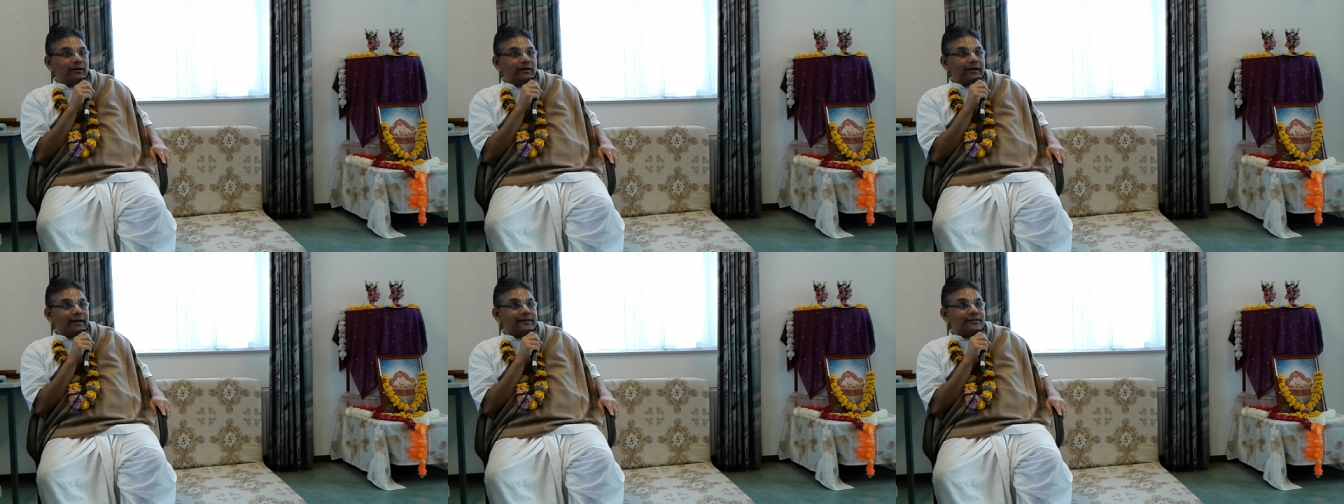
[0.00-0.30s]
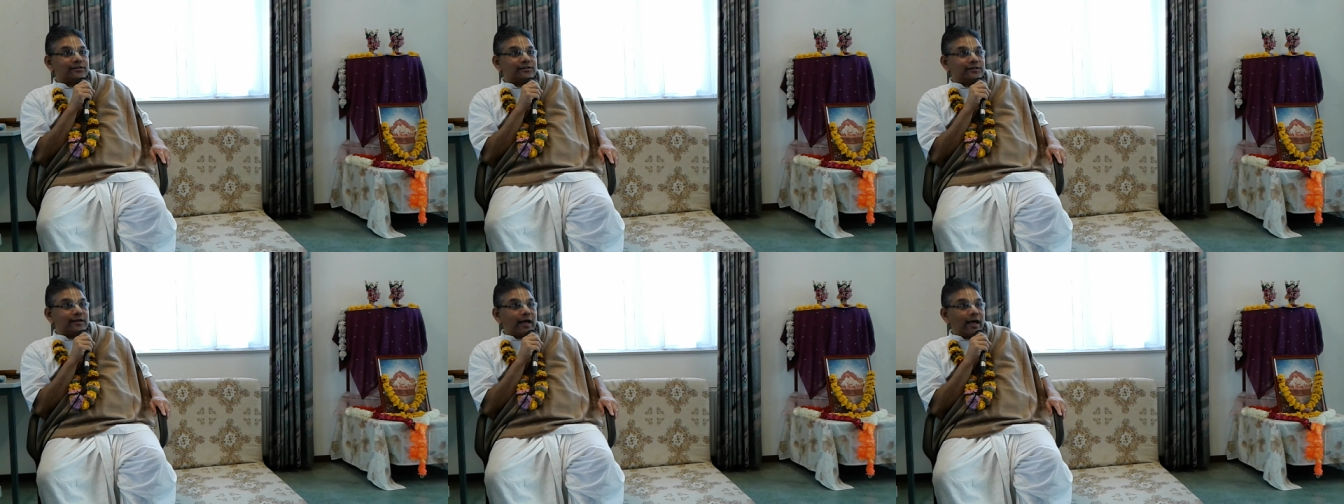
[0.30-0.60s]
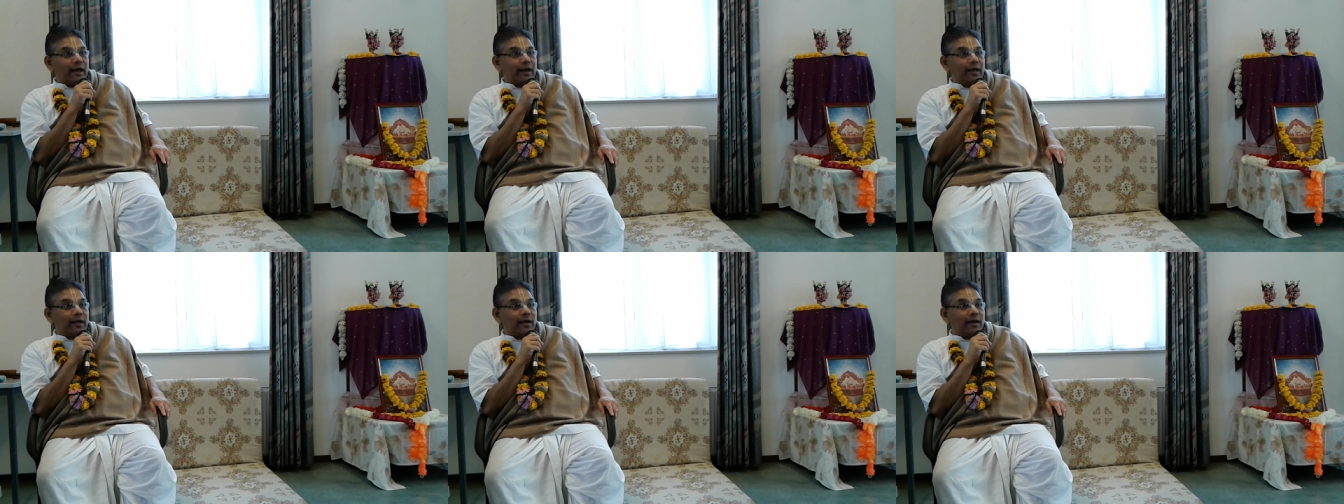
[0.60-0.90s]
and
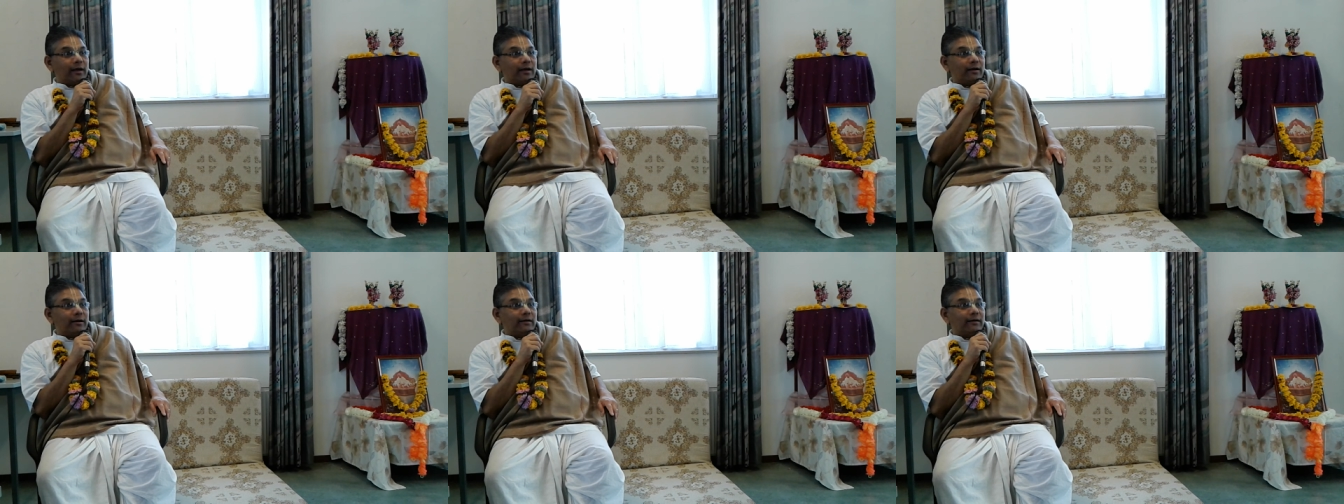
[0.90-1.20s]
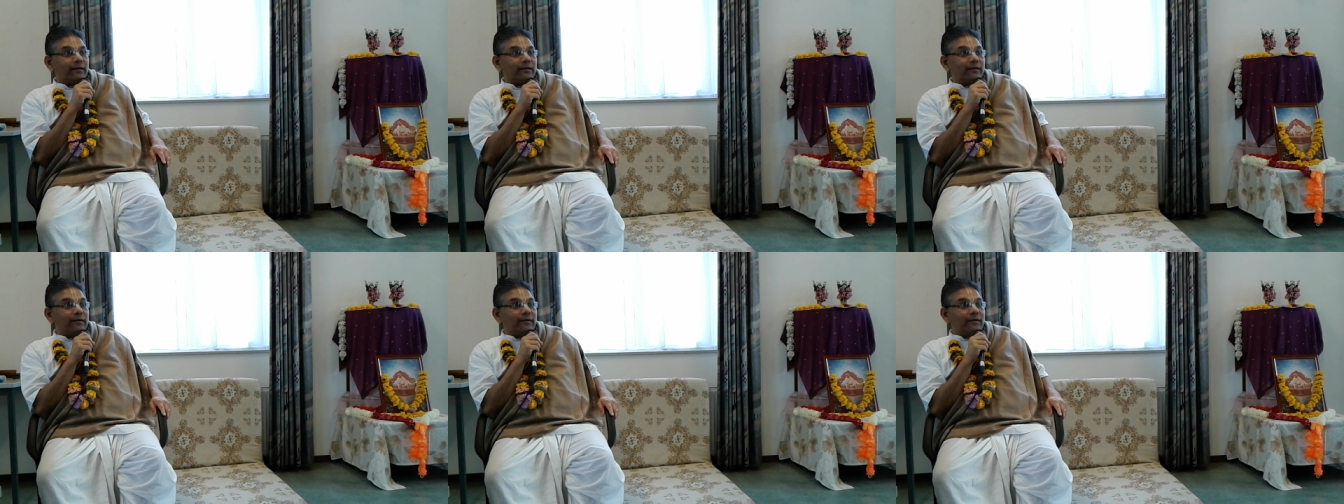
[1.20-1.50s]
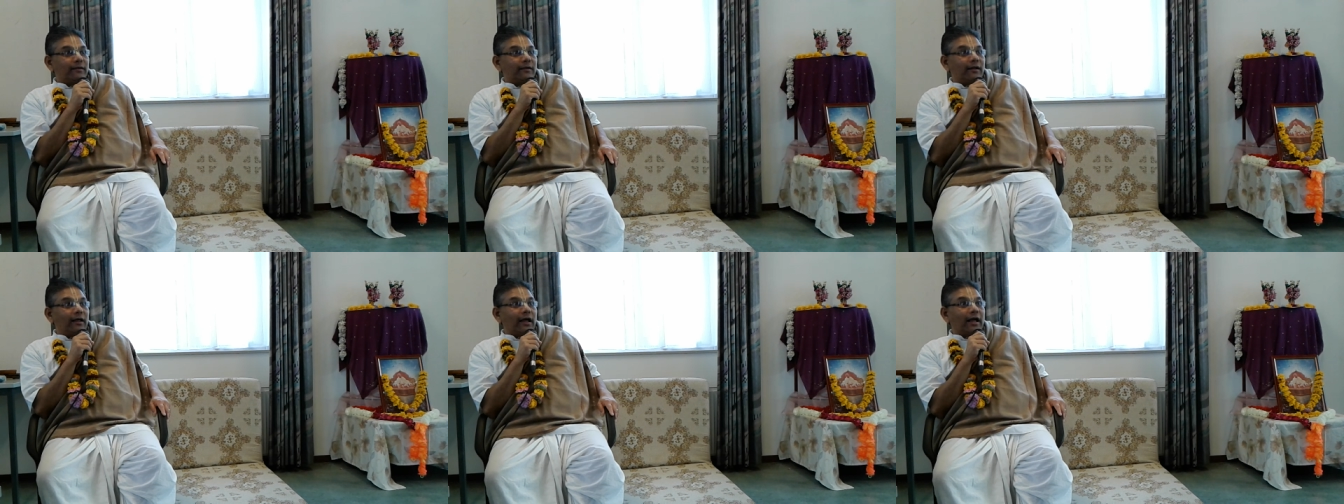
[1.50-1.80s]
staring.
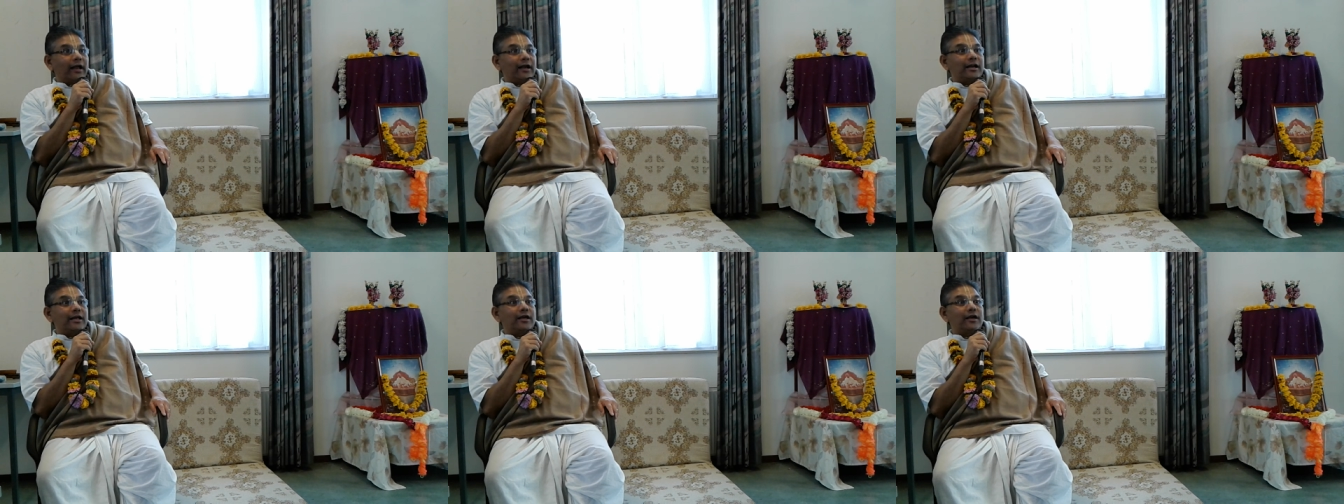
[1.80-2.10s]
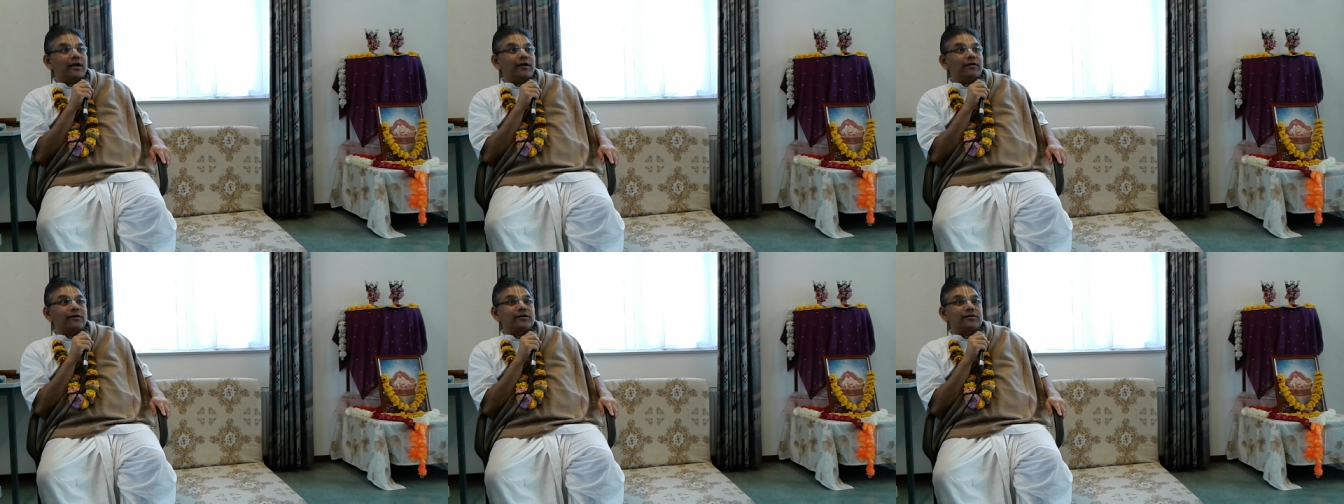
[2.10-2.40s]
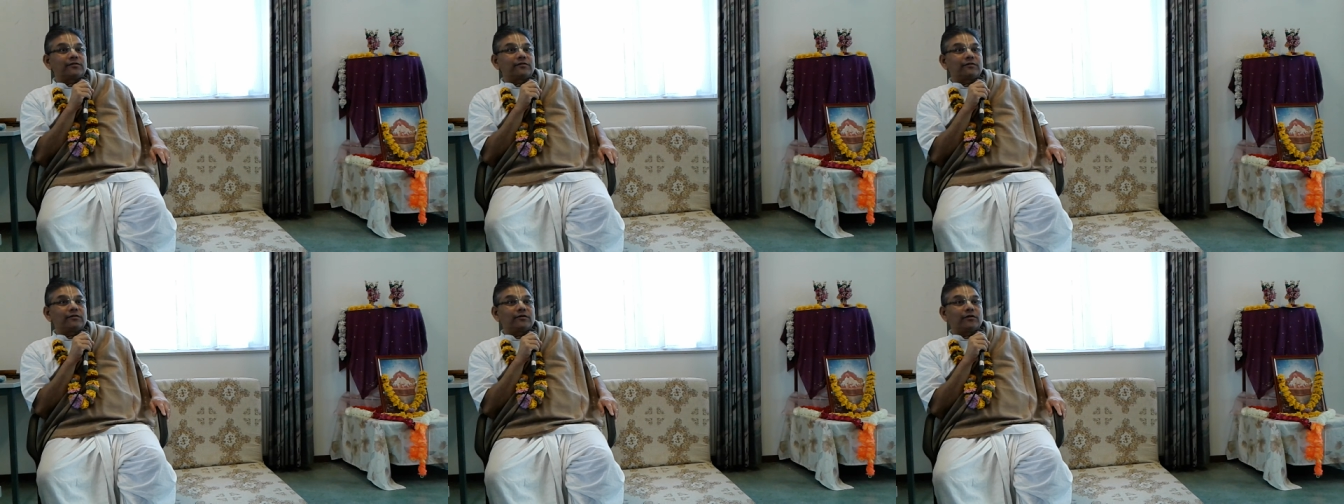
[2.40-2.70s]
And he
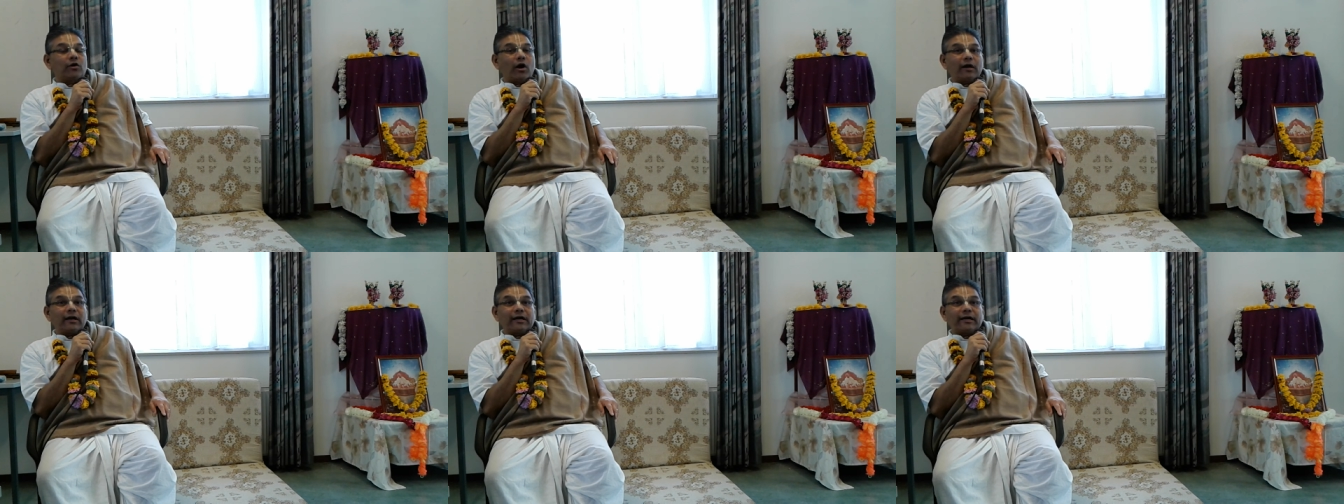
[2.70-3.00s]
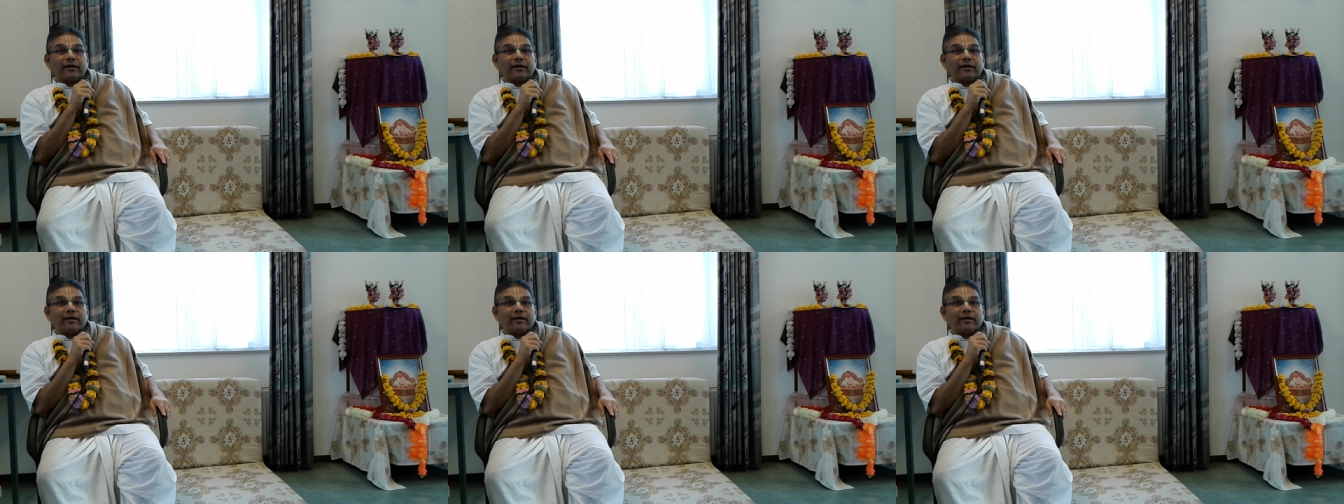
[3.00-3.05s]
got